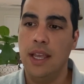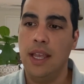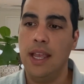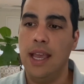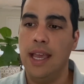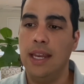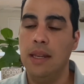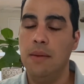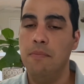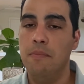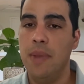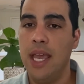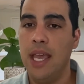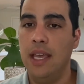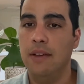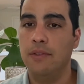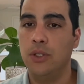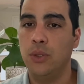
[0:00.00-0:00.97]
and in
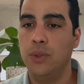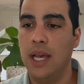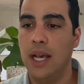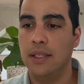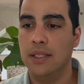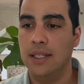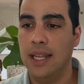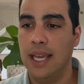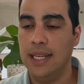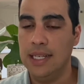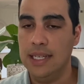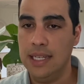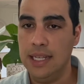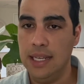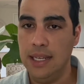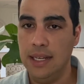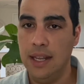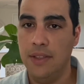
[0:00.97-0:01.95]
May of two thousand
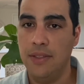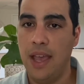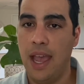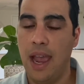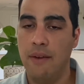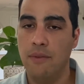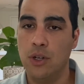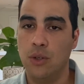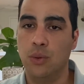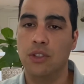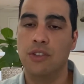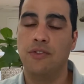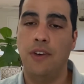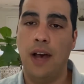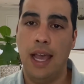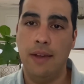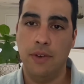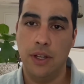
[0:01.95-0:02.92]
nineteen, the average was
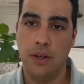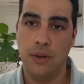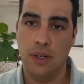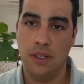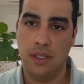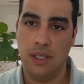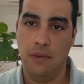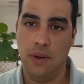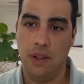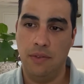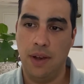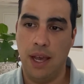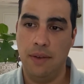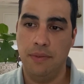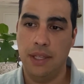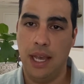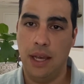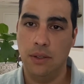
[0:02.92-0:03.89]
five hundred
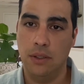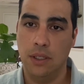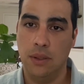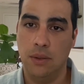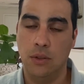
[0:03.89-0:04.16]
seventy-five thousand.